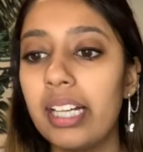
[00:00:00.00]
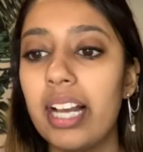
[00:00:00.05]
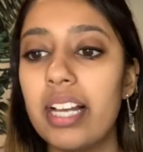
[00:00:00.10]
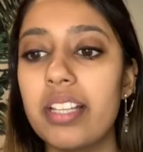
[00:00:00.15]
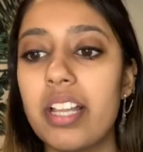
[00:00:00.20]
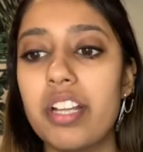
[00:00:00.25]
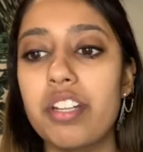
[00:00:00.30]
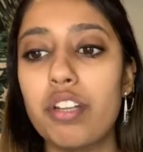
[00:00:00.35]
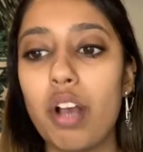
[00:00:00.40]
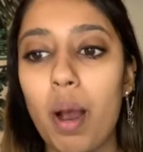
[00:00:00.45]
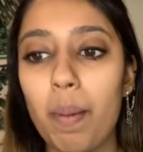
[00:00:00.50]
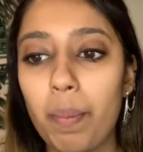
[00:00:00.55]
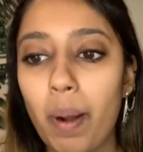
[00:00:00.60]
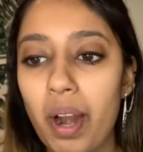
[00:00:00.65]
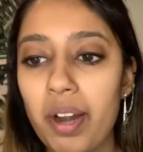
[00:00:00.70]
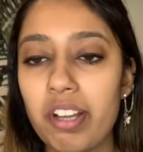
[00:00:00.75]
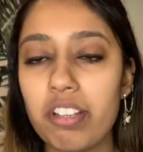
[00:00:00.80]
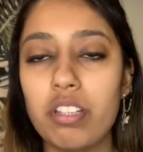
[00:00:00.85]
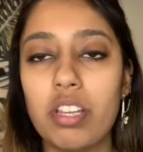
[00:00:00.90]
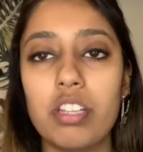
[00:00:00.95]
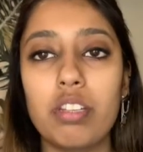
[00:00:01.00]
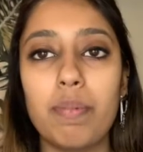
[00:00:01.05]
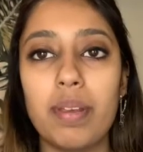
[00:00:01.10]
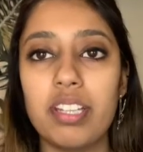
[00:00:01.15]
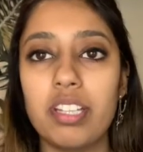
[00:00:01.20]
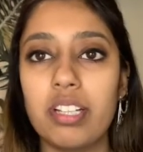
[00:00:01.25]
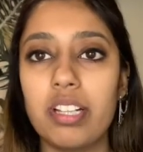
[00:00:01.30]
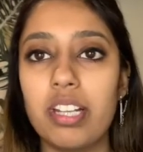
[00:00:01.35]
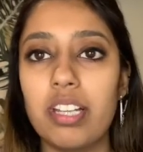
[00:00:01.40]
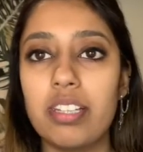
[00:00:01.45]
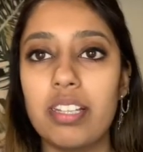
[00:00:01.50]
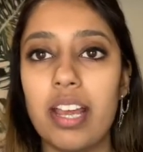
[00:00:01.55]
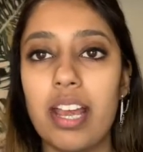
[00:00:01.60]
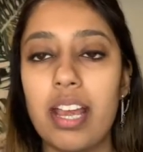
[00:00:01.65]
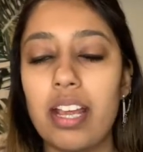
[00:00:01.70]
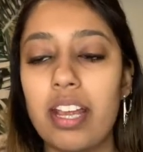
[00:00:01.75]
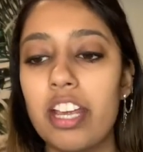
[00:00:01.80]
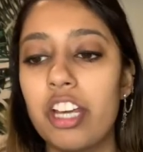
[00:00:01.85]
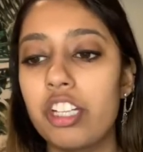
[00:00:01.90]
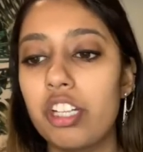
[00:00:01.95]
And then top products, that's basically
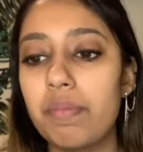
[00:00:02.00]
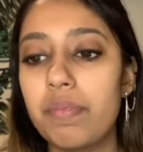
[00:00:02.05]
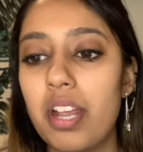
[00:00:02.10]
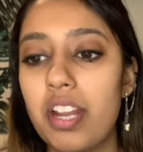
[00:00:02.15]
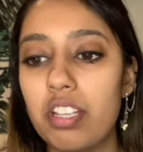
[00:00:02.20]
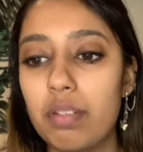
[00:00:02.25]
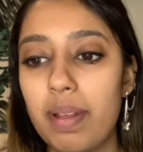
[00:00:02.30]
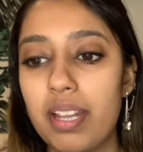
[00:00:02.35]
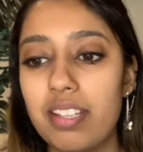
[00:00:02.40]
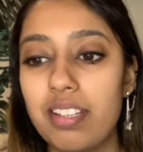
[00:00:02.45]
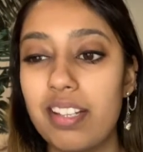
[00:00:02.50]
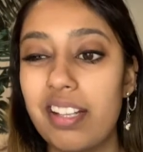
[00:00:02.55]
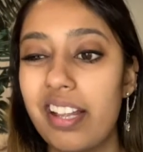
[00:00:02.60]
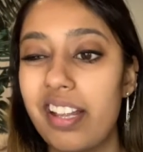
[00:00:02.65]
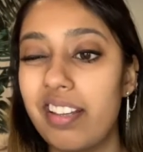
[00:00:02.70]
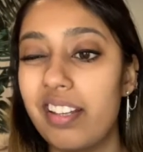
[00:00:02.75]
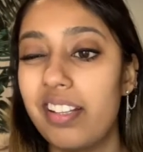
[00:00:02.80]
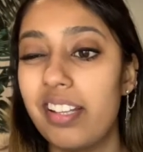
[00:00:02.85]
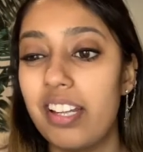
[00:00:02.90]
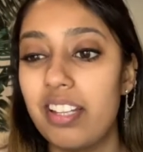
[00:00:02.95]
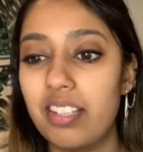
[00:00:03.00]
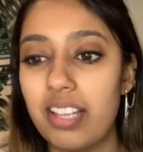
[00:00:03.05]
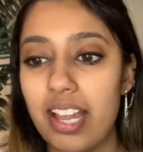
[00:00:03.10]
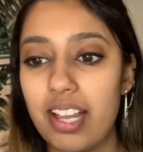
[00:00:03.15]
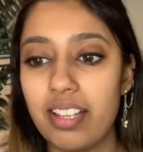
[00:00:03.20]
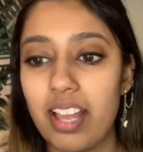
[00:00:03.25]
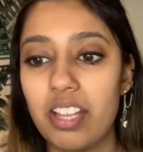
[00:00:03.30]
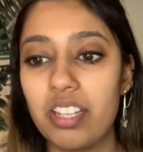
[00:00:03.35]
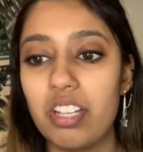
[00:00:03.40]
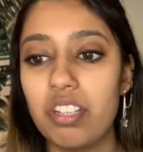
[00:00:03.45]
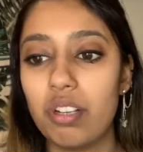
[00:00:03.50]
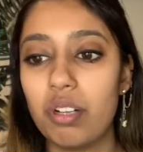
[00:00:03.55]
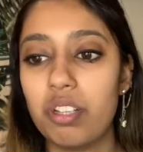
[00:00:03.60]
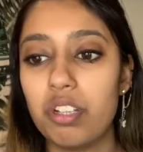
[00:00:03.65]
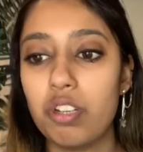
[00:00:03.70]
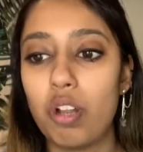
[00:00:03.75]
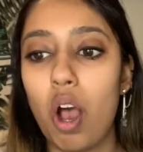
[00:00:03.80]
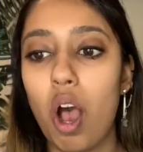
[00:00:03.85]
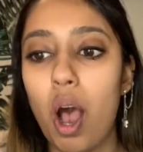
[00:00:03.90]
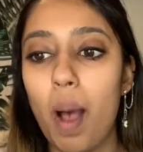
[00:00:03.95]
saying, Helium 10 is basically saying that these are the
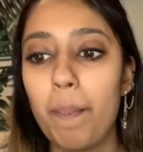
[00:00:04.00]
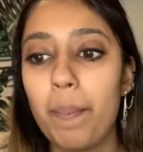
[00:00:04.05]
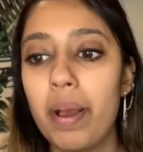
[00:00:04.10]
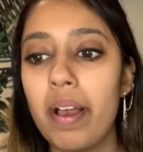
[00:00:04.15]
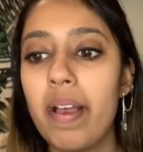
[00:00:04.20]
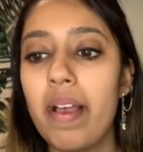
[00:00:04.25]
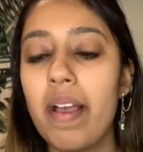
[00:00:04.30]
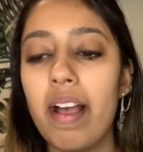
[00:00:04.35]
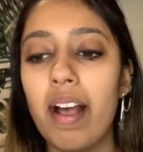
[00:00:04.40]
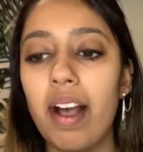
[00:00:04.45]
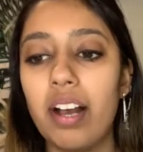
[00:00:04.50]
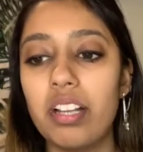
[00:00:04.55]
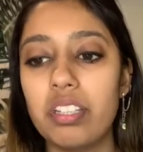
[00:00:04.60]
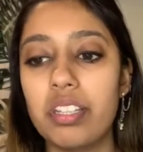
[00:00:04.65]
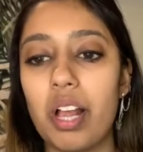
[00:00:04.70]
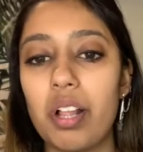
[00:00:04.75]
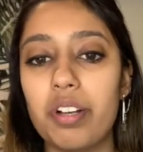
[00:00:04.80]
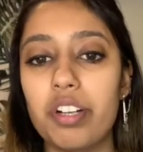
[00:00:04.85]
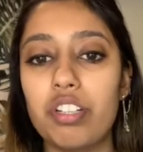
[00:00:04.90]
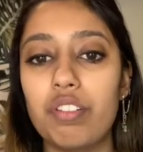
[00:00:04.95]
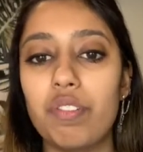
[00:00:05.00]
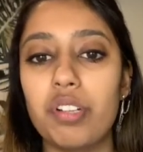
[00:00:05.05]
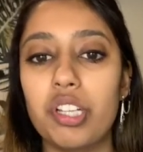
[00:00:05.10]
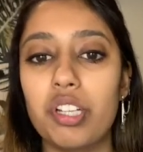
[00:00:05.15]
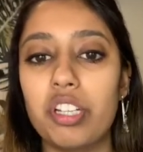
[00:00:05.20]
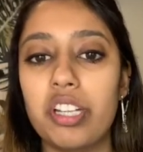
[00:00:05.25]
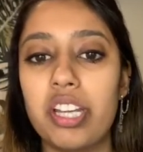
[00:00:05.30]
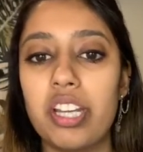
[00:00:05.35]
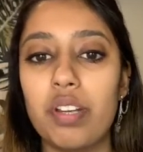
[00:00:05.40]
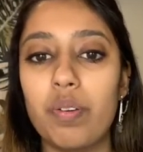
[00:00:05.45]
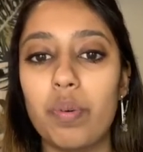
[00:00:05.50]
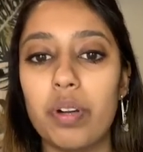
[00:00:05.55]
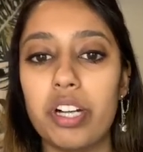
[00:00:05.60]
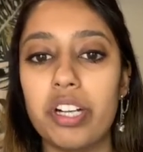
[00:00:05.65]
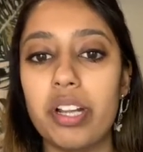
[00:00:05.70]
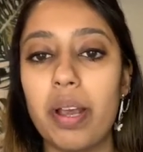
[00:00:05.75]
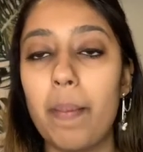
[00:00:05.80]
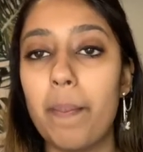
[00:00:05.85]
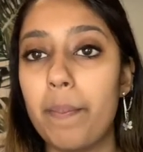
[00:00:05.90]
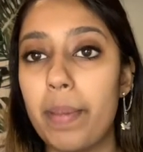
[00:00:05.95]
top sellers for the
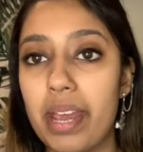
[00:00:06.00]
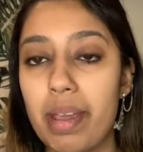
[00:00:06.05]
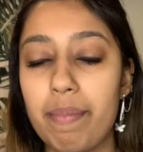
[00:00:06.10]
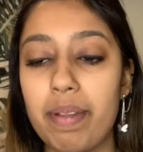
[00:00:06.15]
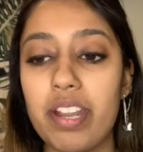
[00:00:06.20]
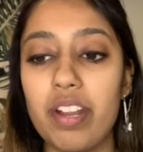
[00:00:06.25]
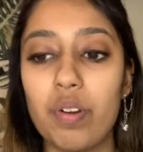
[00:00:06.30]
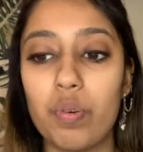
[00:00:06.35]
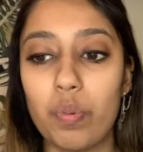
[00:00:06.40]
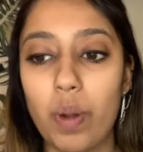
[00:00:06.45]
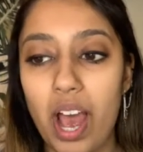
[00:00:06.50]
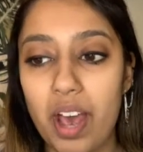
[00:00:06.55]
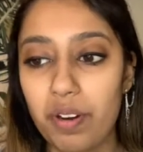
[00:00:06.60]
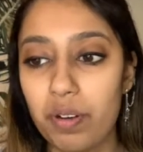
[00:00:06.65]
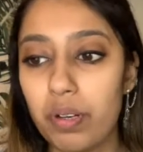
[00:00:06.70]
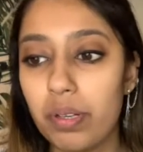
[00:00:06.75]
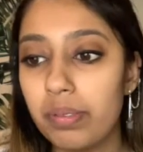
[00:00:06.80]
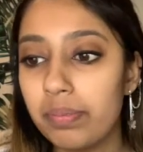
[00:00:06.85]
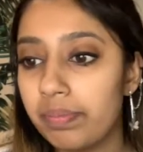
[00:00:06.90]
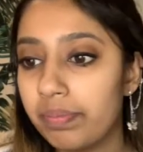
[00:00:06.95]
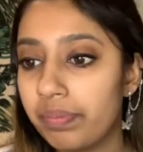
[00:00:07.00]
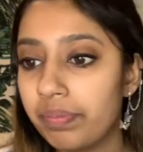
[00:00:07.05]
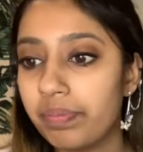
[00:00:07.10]
keyword baby rattle.